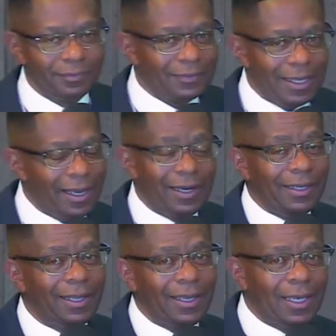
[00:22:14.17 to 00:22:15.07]
and in
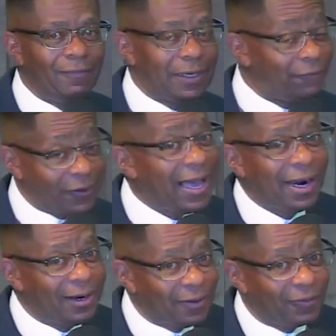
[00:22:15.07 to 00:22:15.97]
the evening, if you got
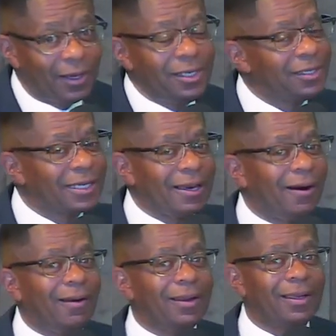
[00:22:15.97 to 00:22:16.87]
enough onions and
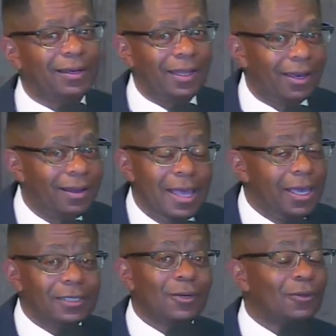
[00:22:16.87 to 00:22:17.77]
garlic in there,
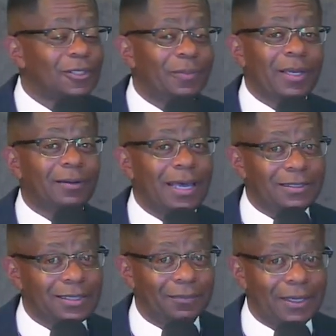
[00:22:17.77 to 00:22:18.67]
it's going to smell like
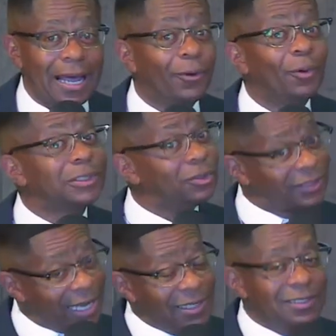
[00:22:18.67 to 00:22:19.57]
something. I don't know what it's going
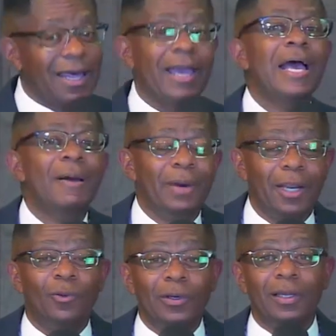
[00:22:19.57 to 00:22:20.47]
to taste like, but
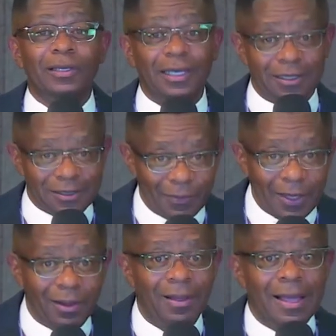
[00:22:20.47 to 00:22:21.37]
it will indeed
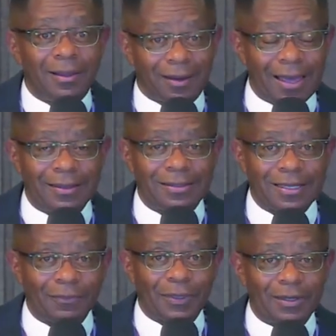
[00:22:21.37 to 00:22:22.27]
smell like
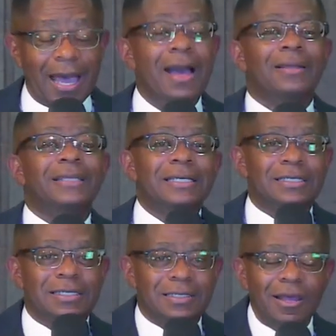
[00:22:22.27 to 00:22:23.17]
something. Now,
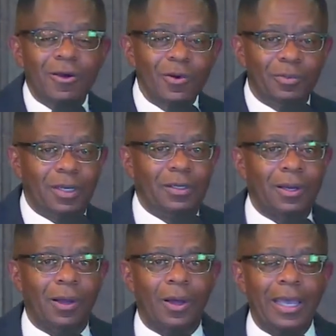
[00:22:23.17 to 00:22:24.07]
discernment,
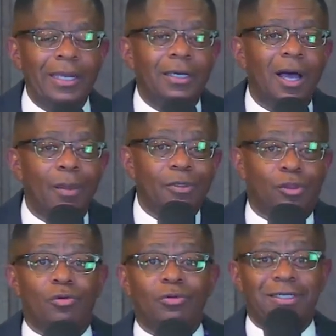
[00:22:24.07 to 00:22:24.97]
y'all, it comes
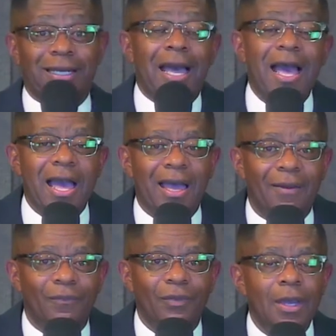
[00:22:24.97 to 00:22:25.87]
through
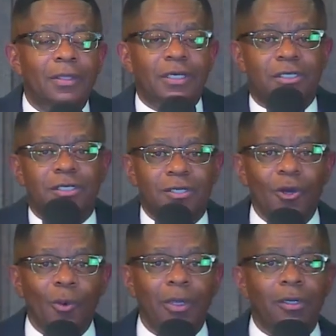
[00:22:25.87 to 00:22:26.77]
time.
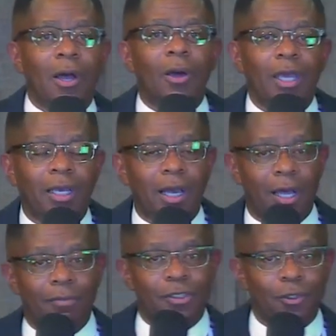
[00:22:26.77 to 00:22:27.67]
Discernment, y'all, it
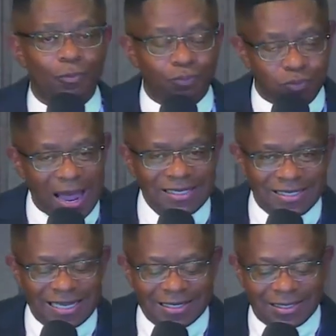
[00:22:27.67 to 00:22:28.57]
comes through
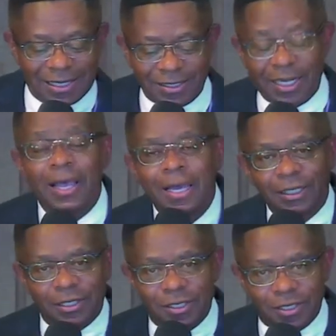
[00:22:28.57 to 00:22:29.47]
processes.
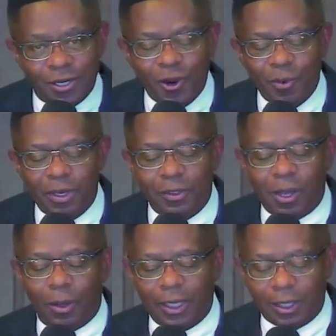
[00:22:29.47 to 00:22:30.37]
Discernment,
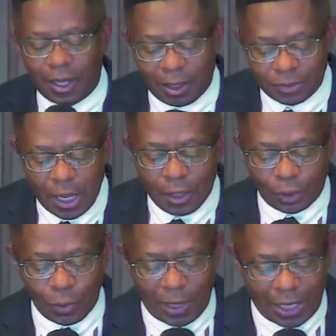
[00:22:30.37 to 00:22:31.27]
y'all, it comes
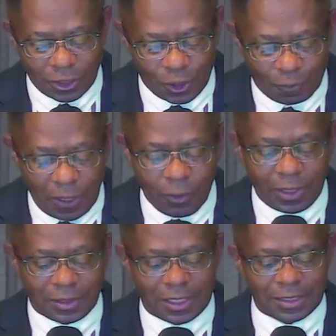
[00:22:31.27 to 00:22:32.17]
through
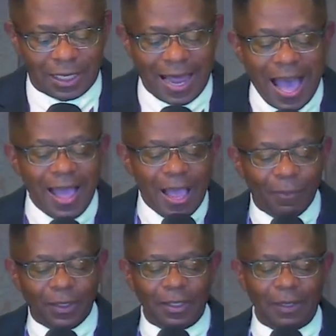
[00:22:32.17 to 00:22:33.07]
experiences. And I
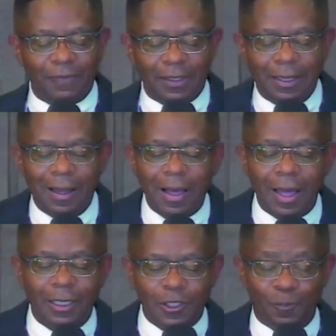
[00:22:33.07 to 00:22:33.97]
believe that
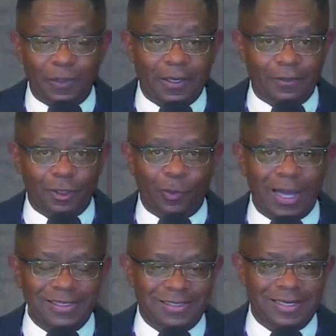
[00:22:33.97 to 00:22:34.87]
God is speaking to
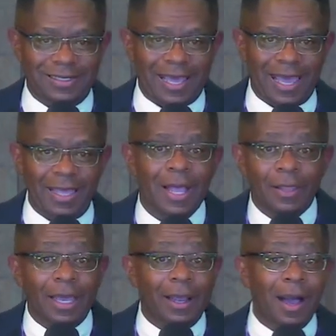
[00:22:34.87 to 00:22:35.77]
us today,
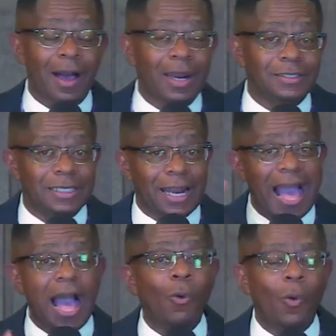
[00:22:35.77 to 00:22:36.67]
that God is saying,
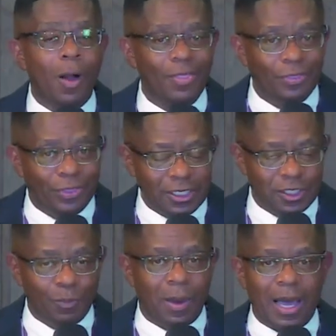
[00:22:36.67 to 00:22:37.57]
I want this
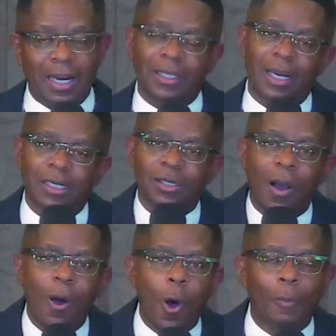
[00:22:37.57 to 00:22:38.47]
body that is
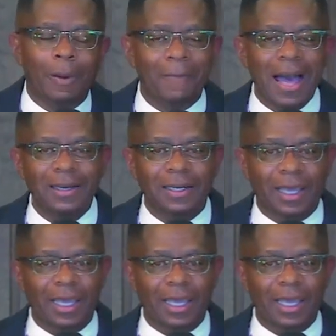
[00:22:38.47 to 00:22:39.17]
called by my name